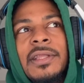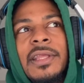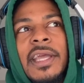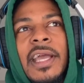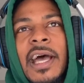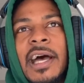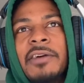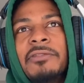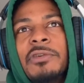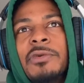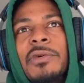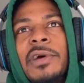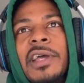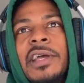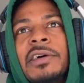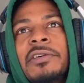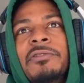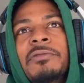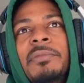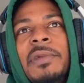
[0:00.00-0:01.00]
have a way
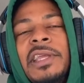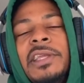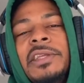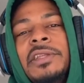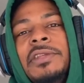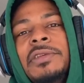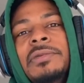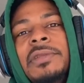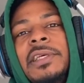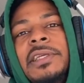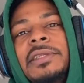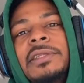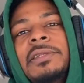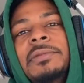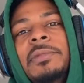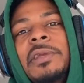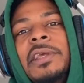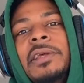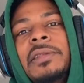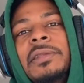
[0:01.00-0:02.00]
of making you listen,
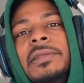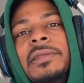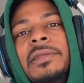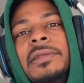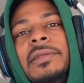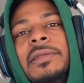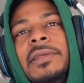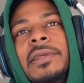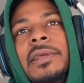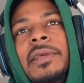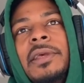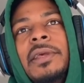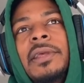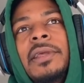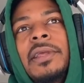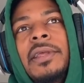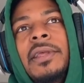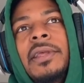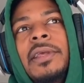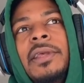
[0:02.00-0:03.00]
man.
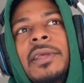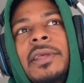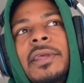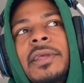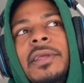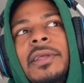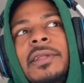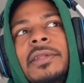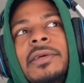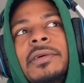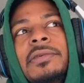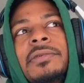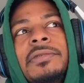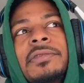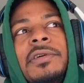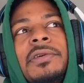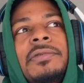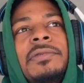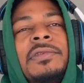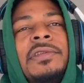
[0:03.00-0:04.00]

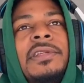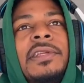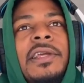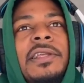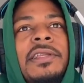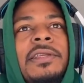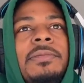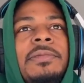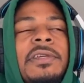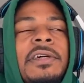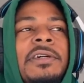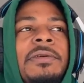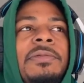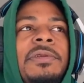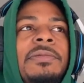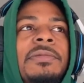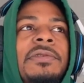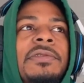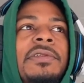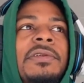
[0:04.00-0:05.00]
I keep telling
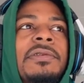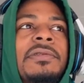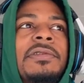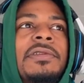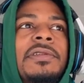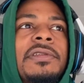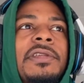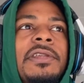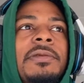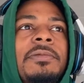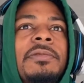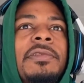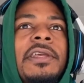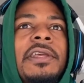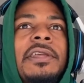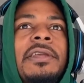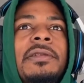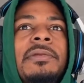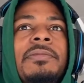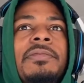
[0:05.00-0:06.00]
people, don't just keep
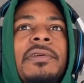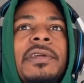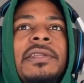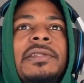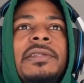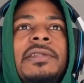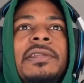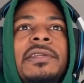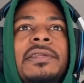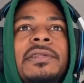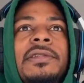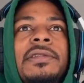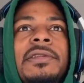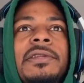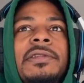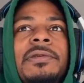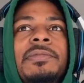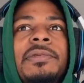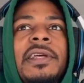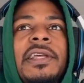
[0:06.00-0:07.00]
thinking prison is
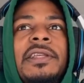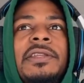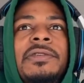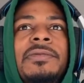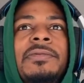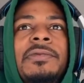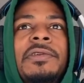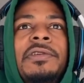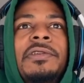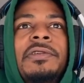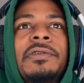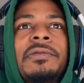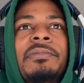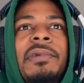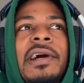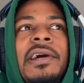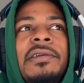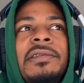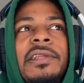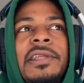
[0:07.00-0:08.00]
just a place where you're
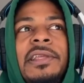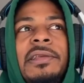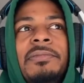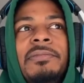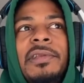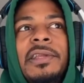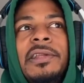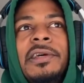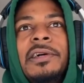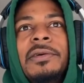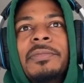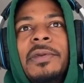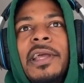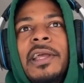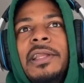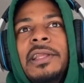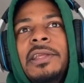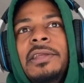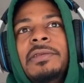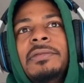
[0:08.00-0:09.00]
bound to get beat up.
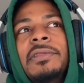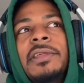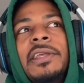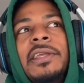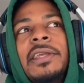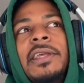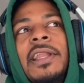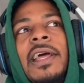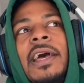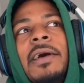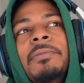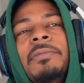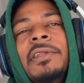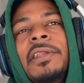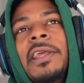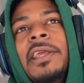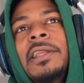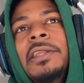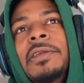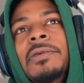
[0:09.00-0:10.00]
Anything can happen
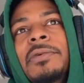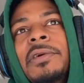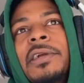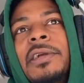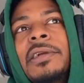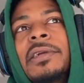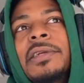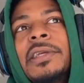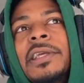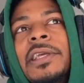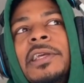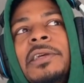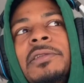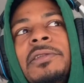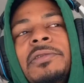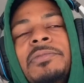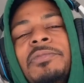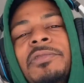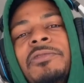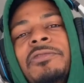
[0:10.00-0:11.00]
anywhere, and
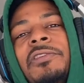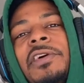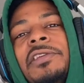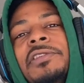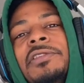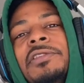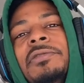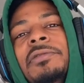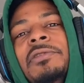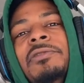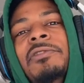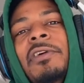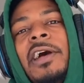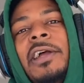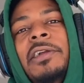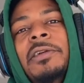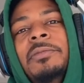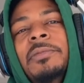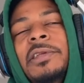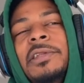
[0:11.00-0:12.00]
in professional
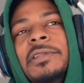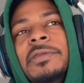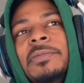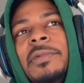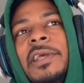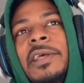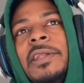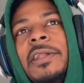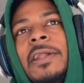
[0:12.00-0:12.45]
environments, man.